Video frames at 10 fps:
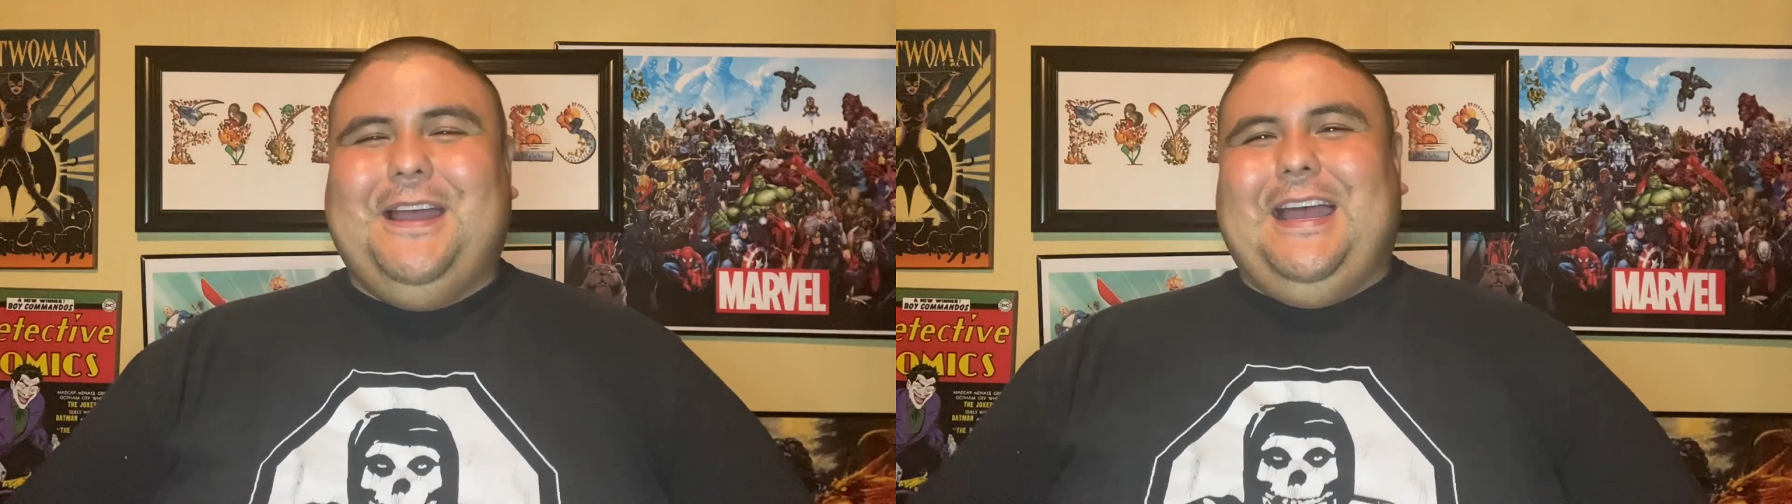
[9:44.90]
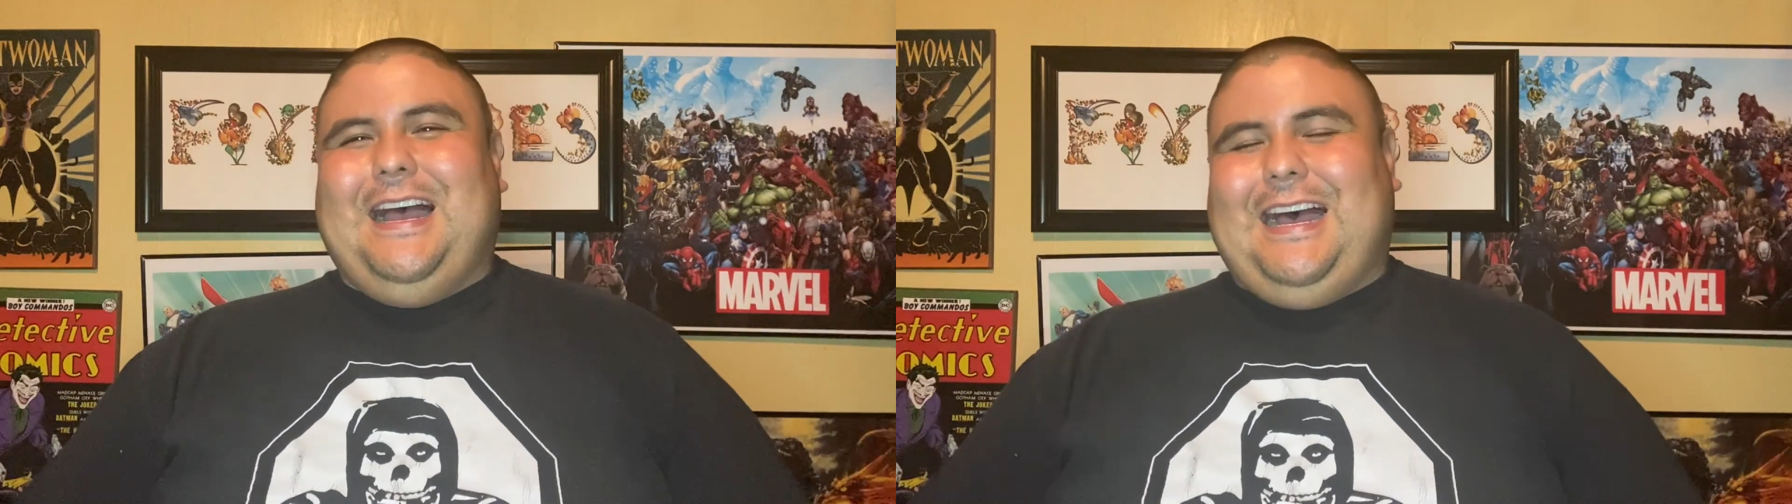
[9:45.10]

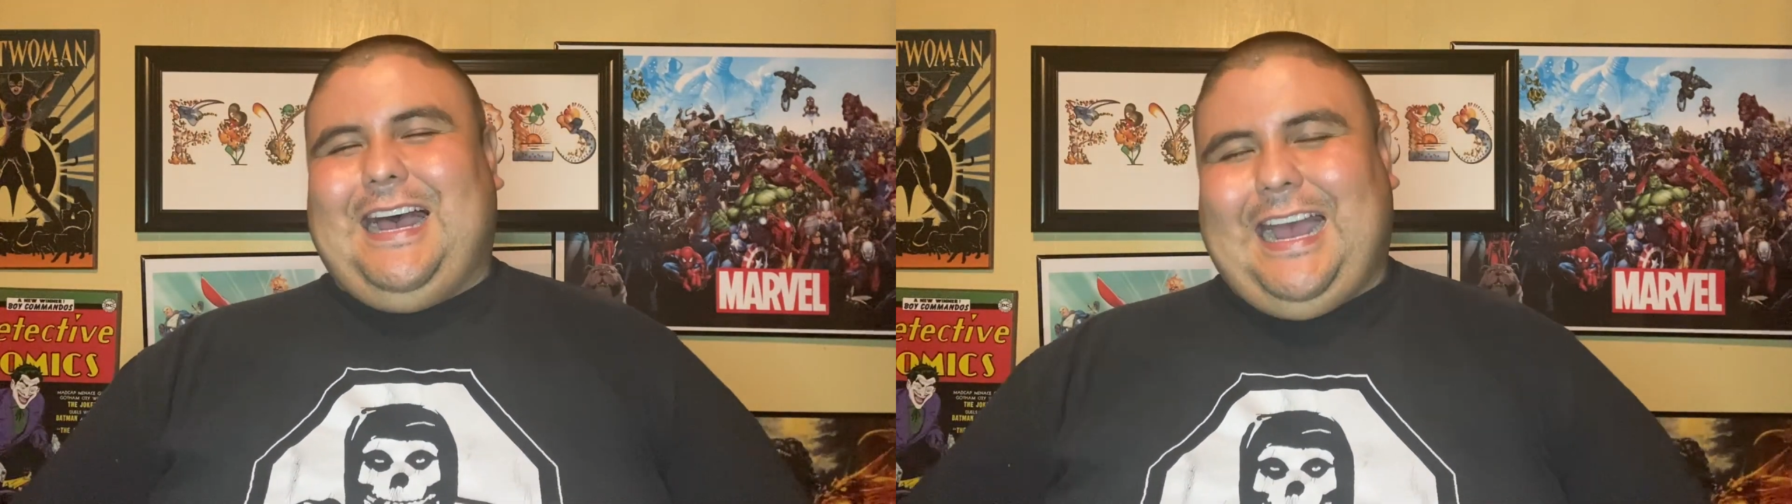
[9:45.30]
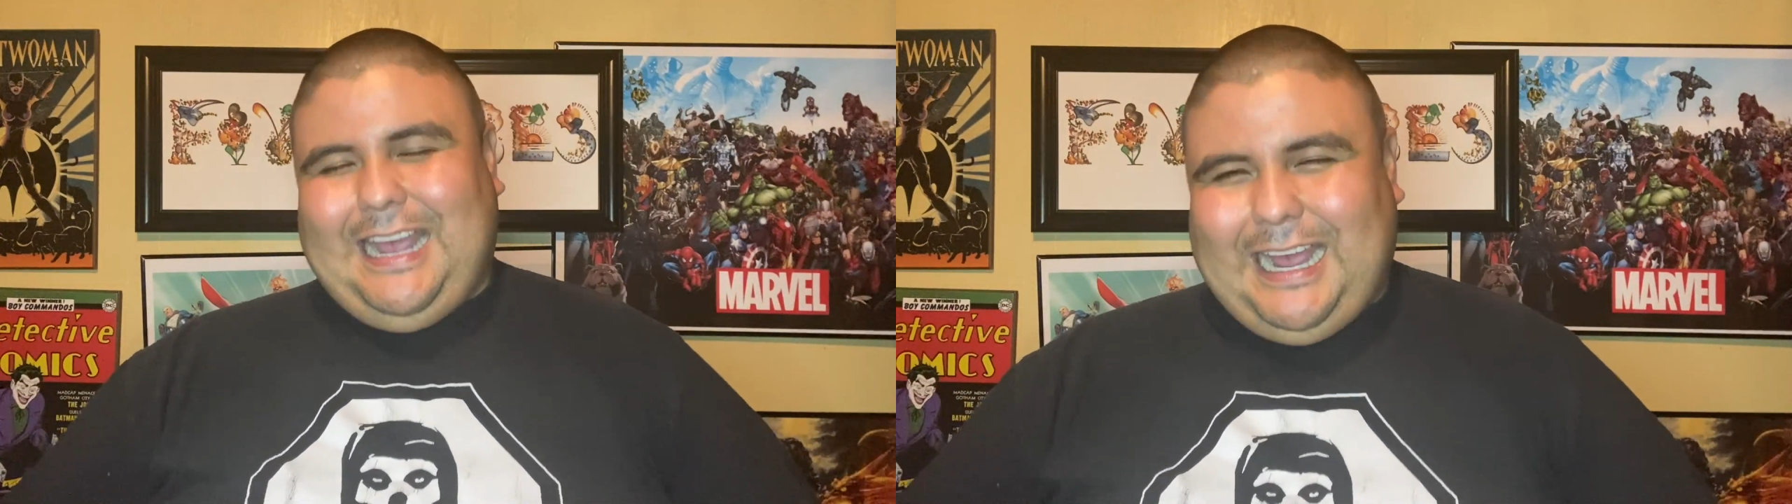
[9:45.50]

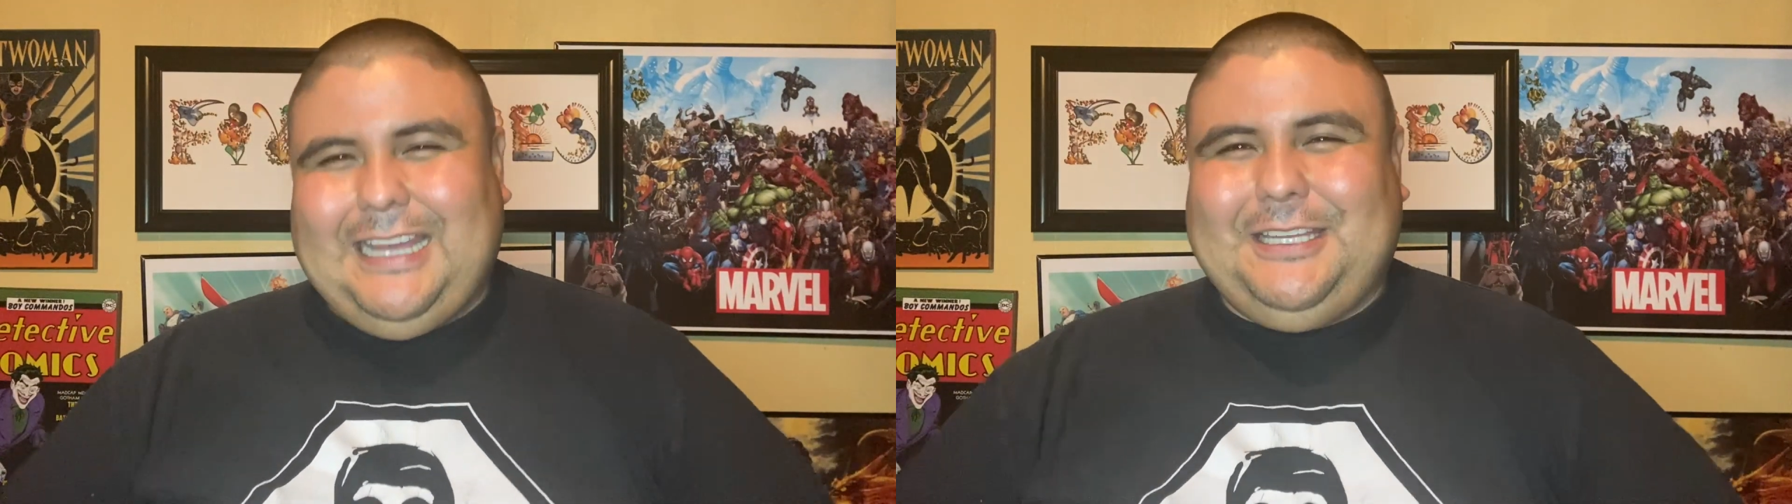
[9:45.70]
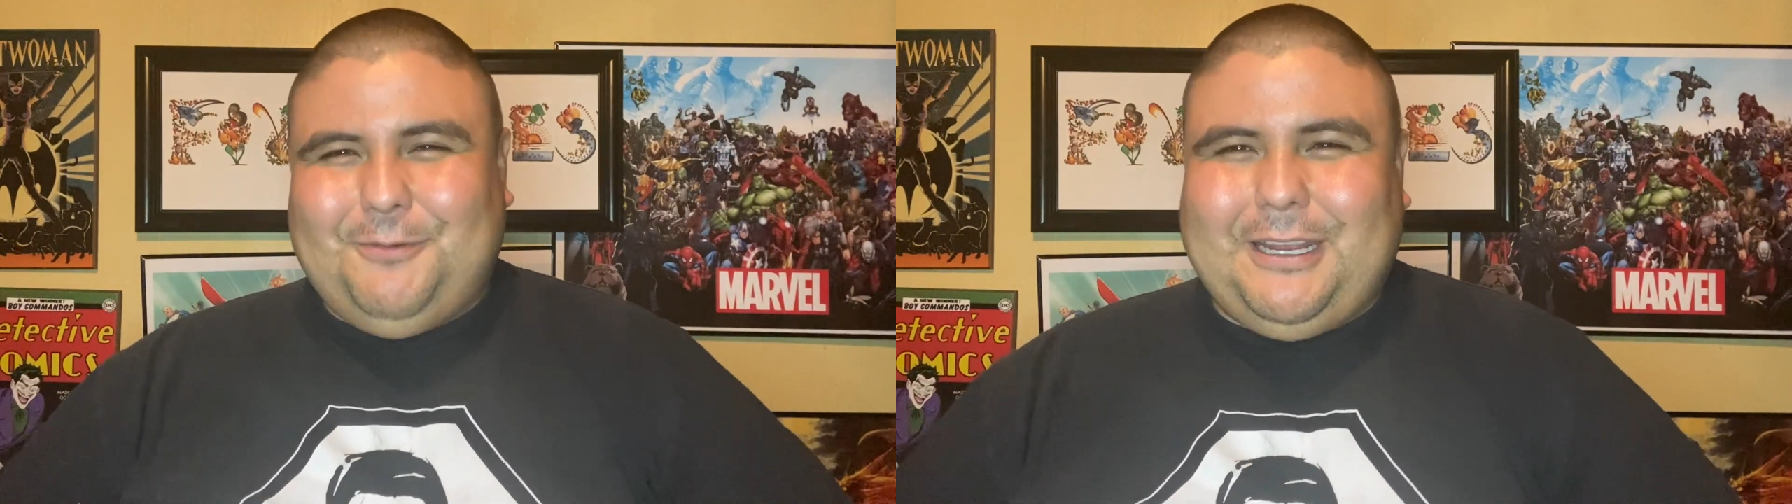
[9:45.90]
I
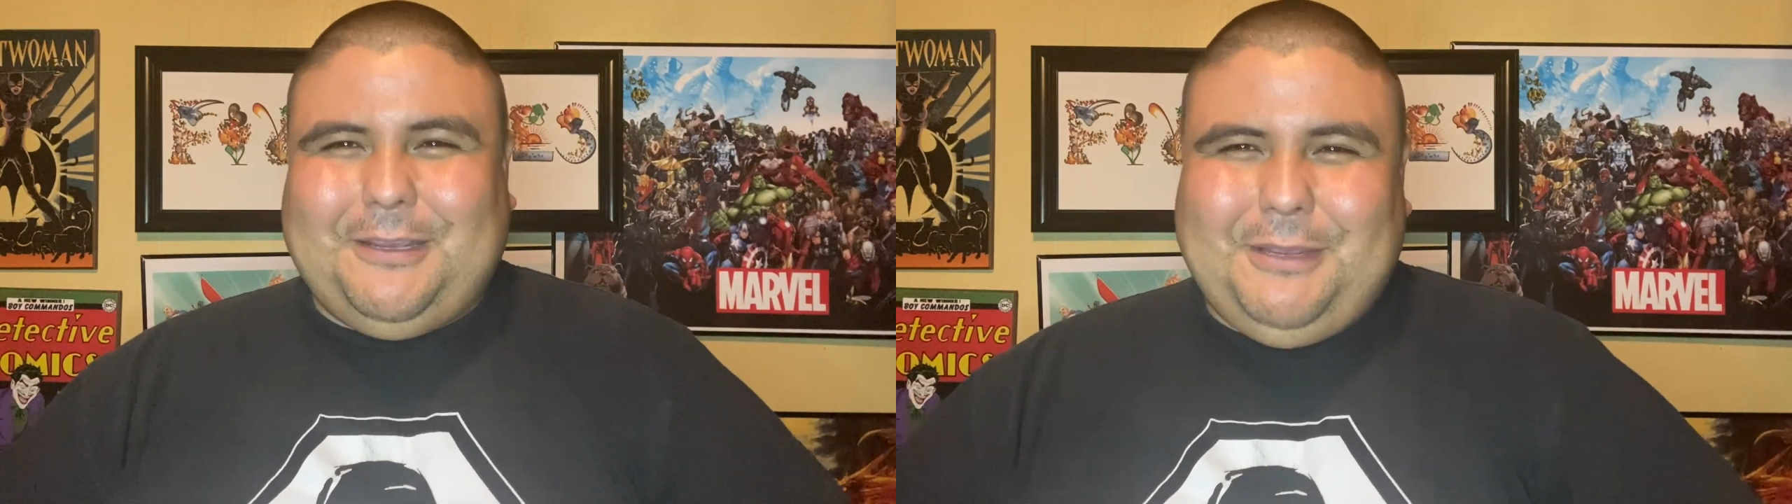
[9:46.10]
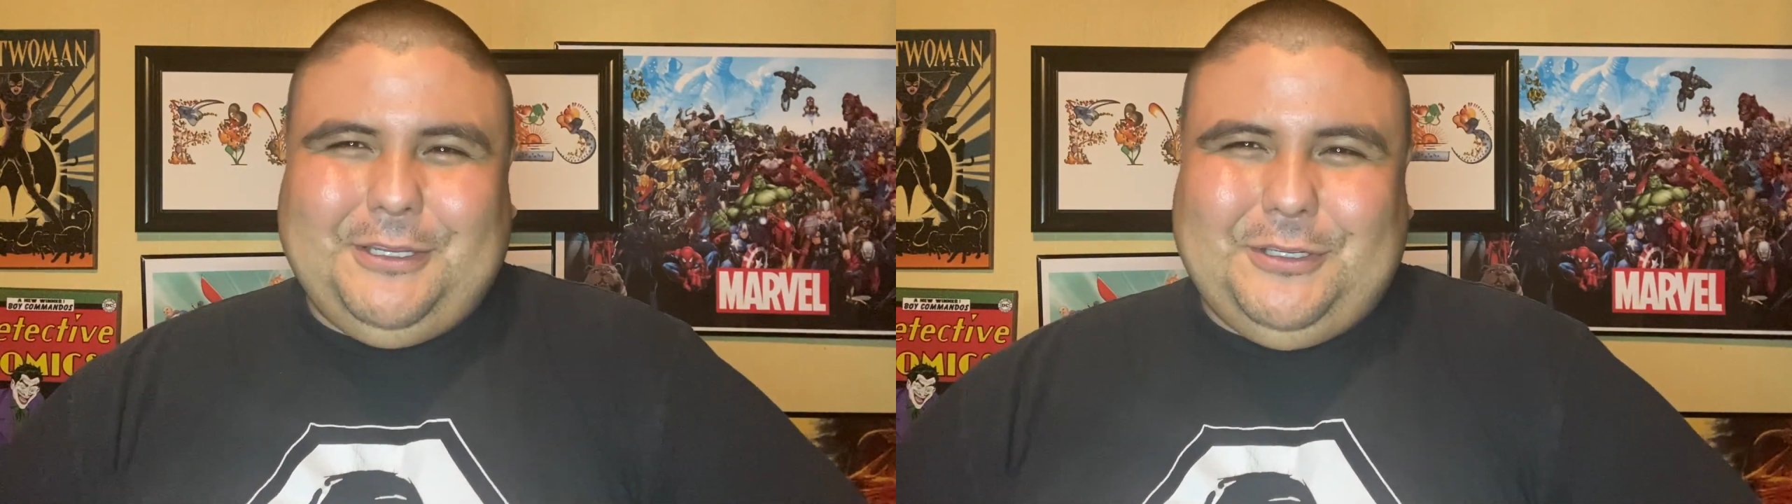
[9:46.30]
highly recommend